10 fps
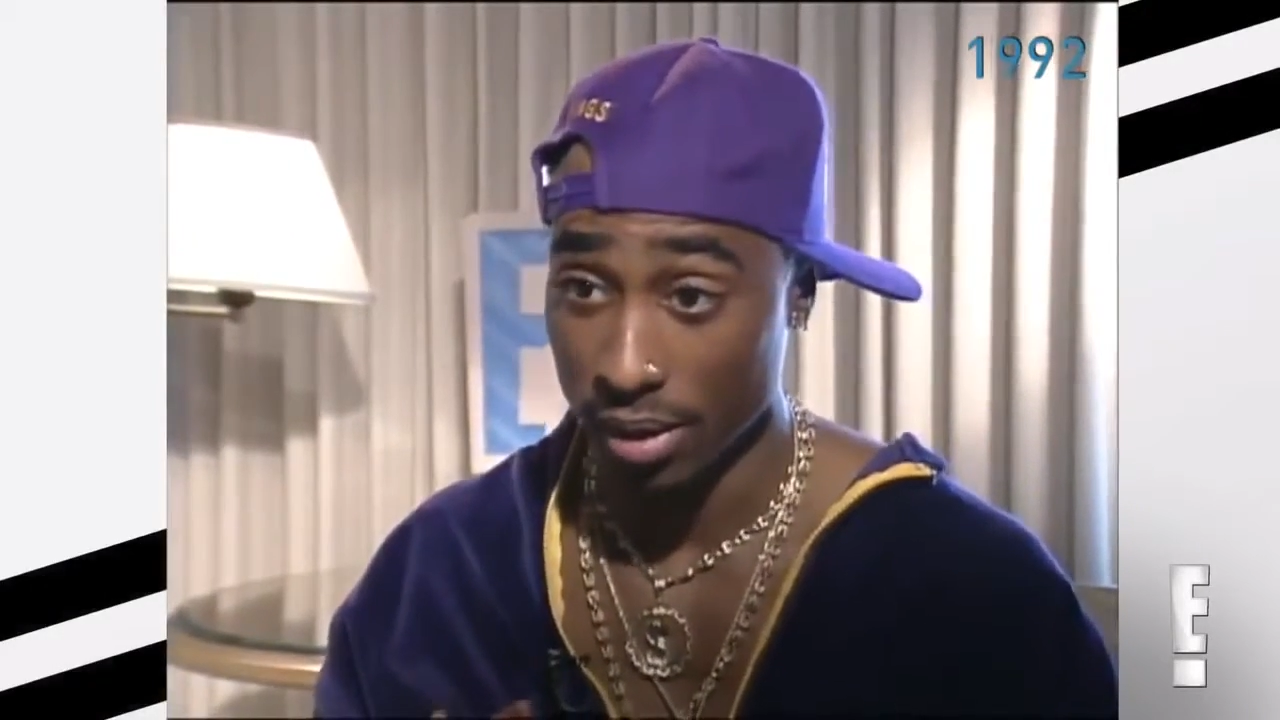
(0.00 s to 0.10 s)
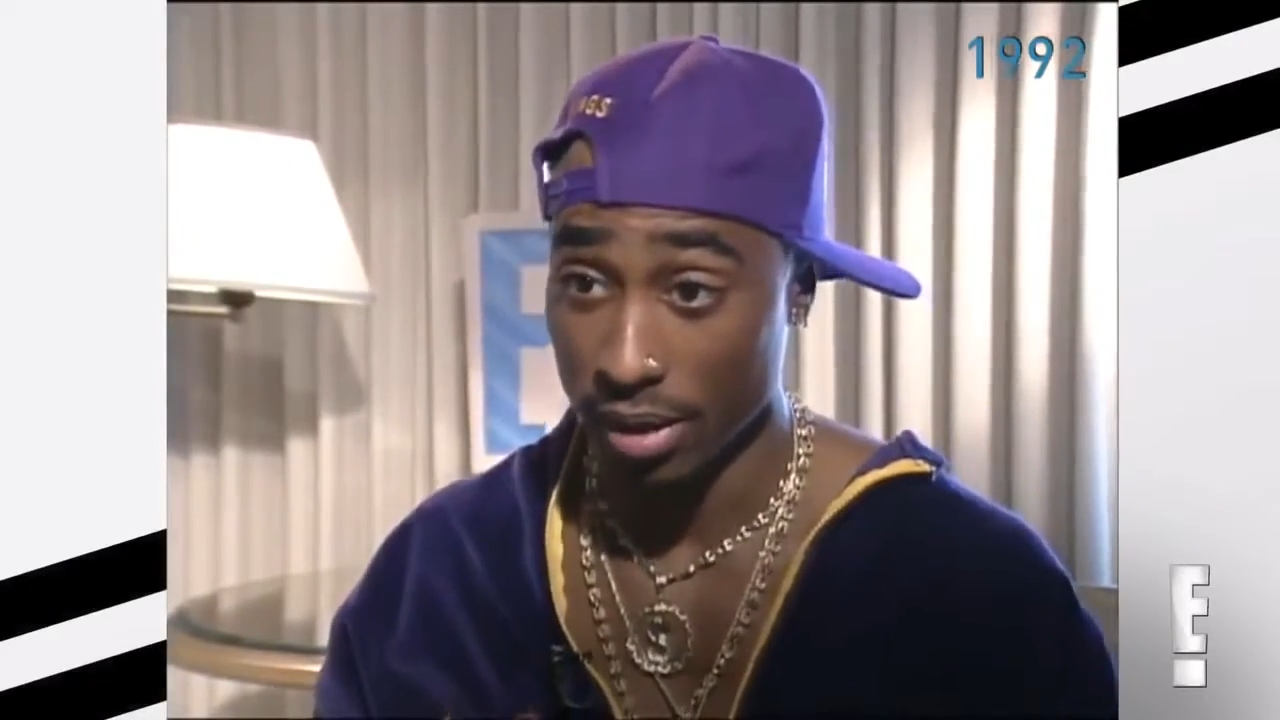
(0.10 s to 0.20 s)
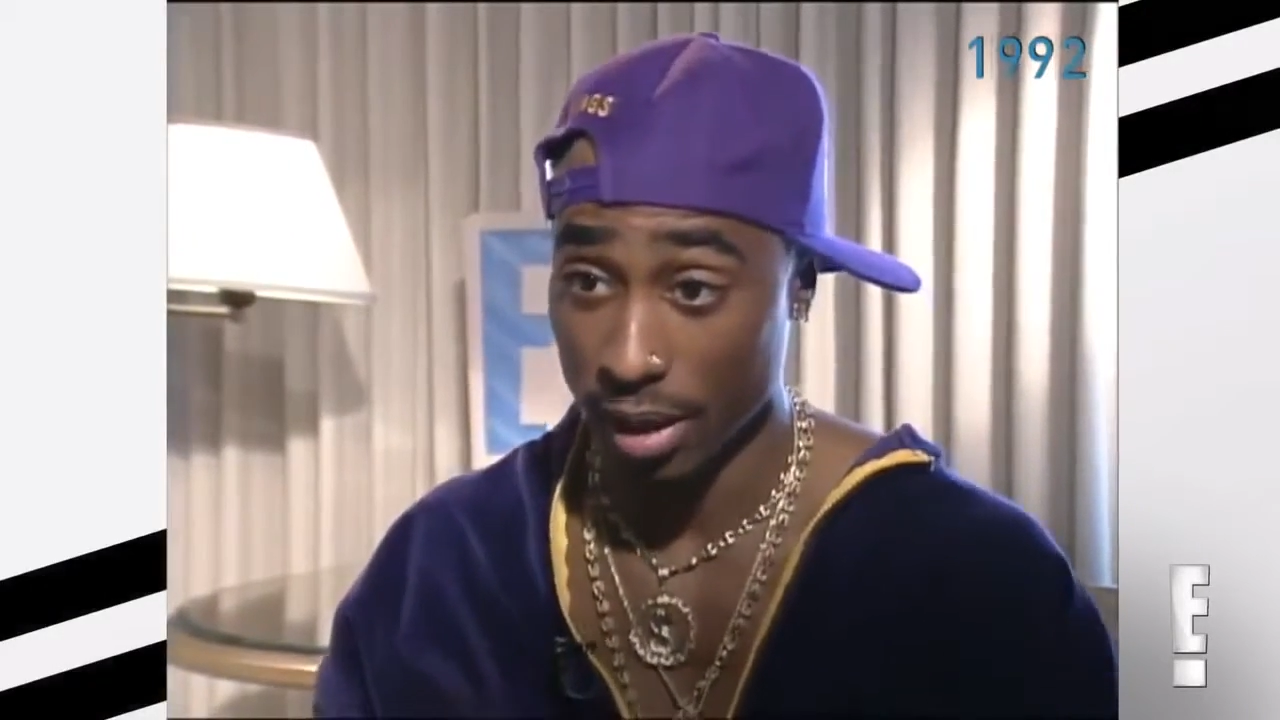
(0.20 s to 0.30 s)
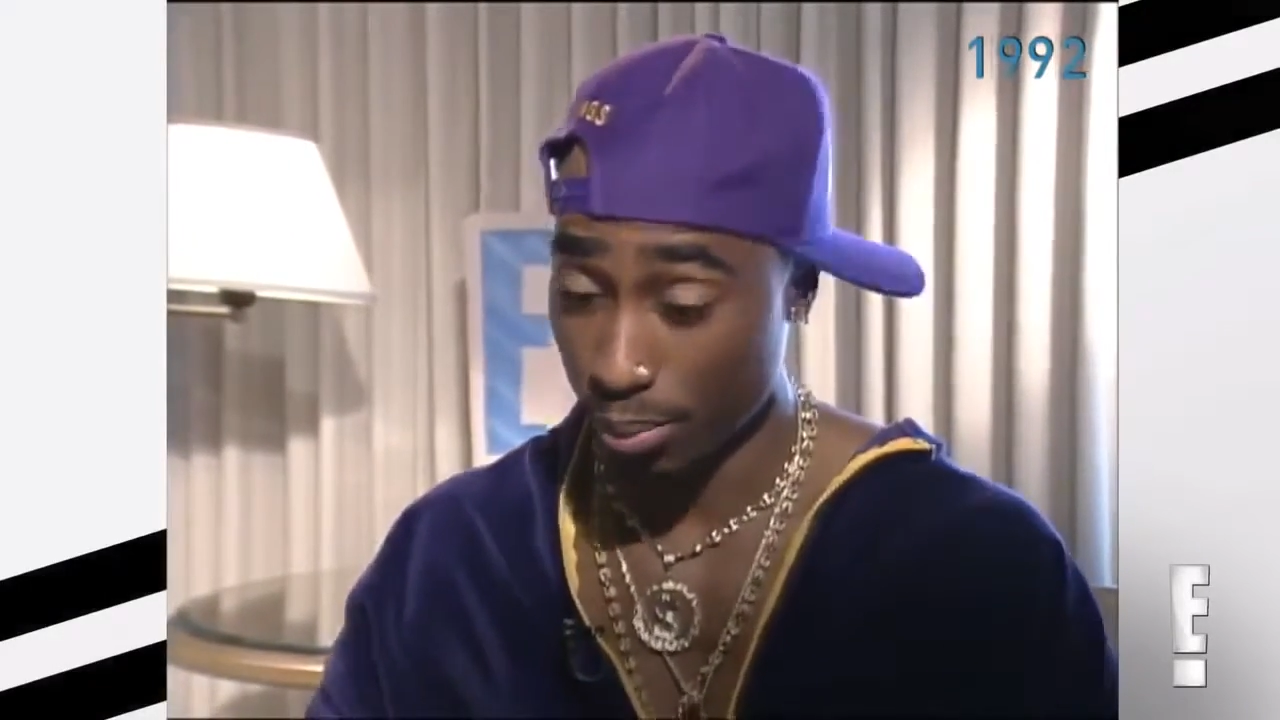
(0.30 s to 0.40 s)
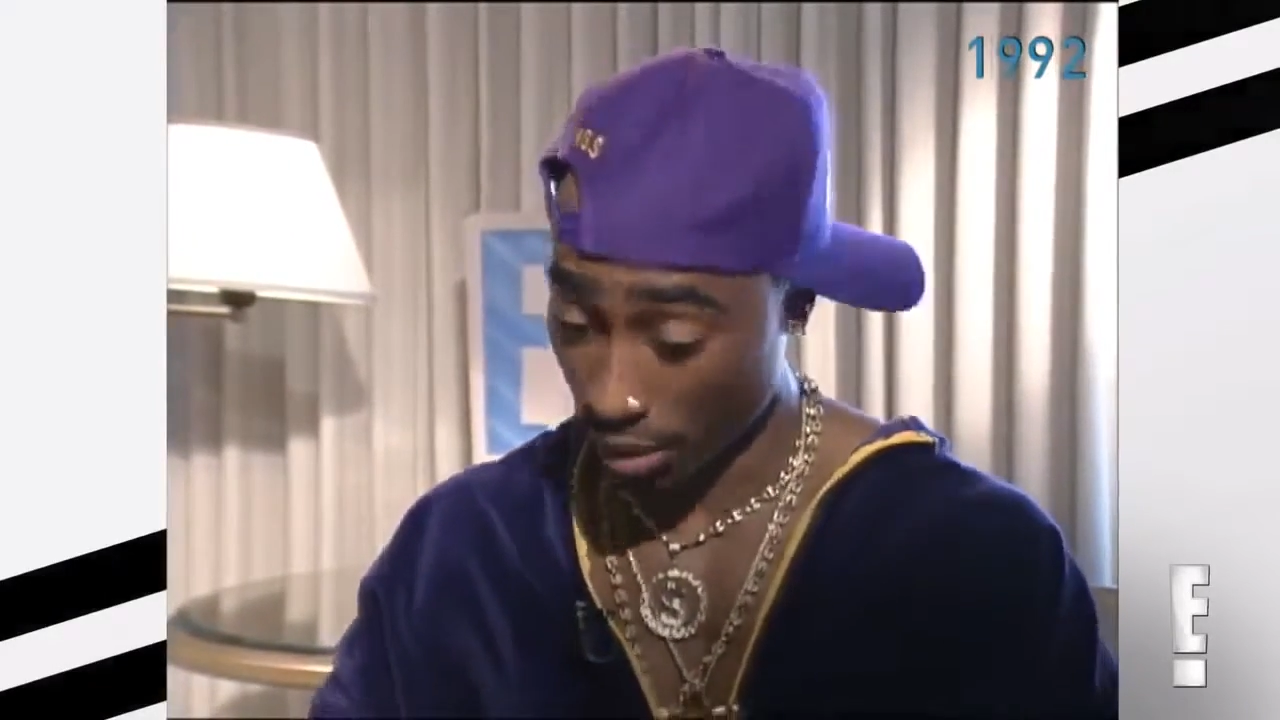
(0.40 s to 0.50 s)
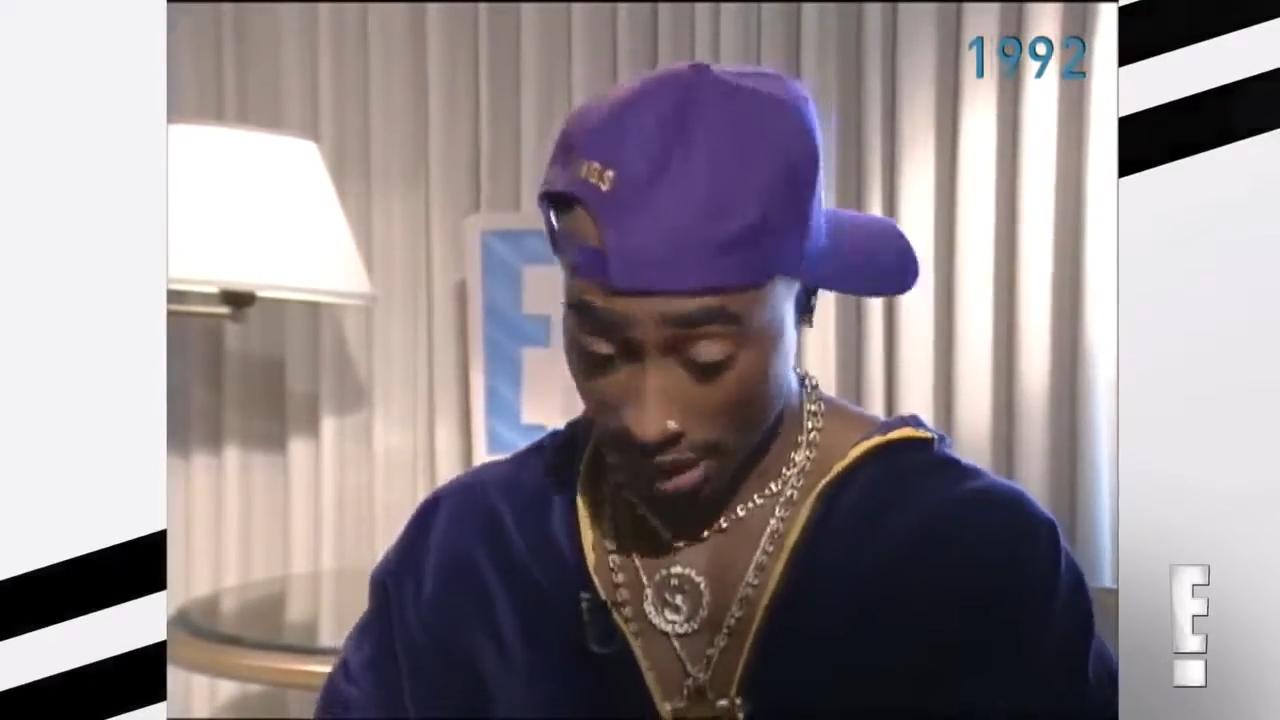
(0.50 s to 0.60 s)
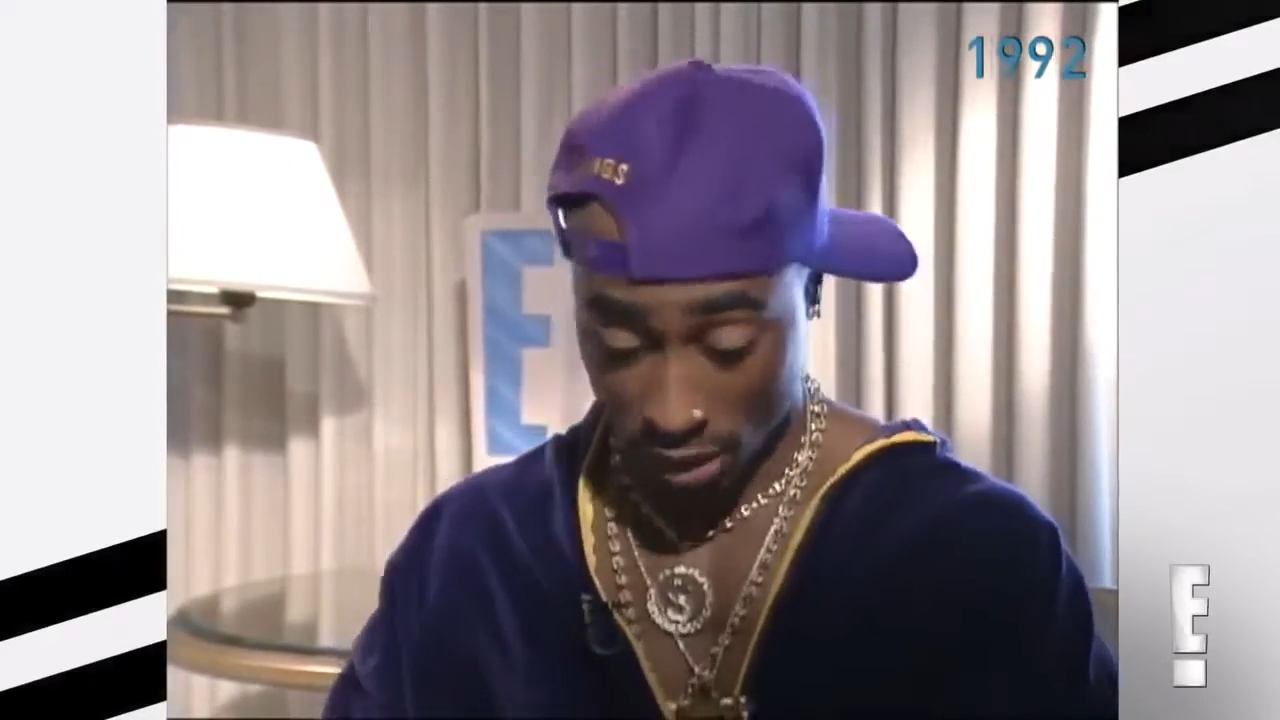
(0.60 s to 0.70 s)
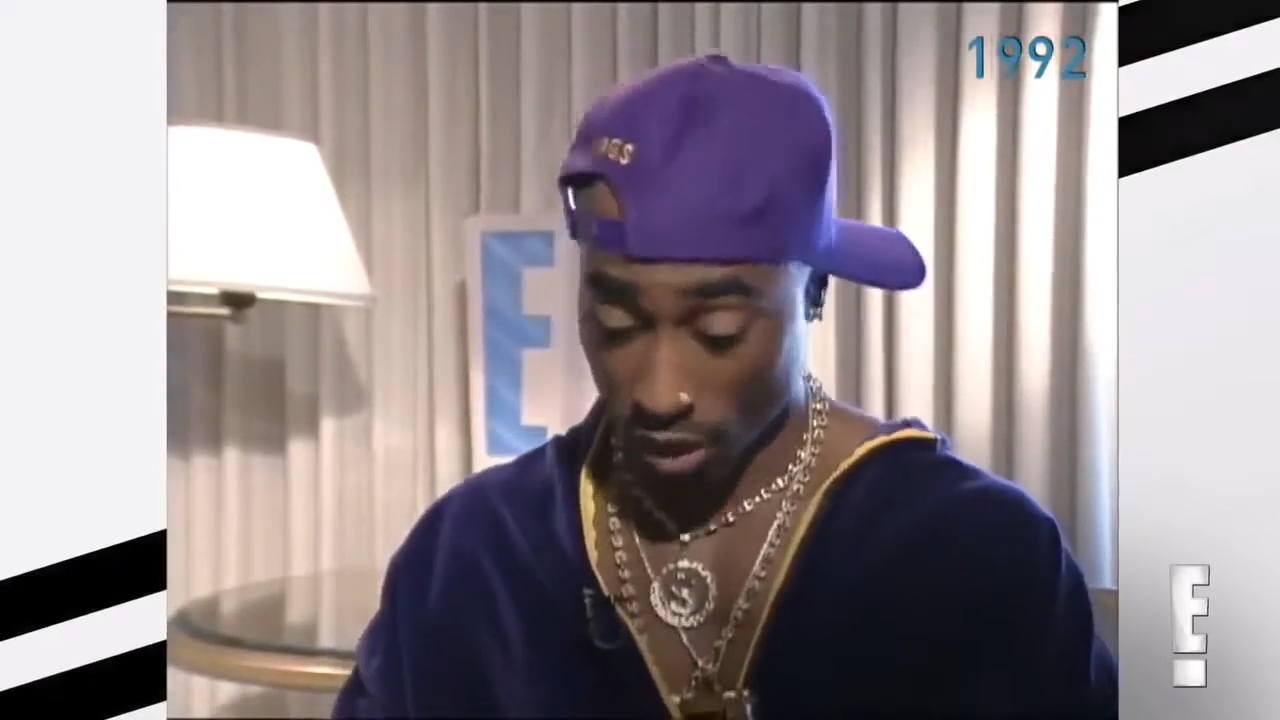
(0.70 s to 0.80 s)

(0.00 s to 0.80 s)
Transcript: The oppressed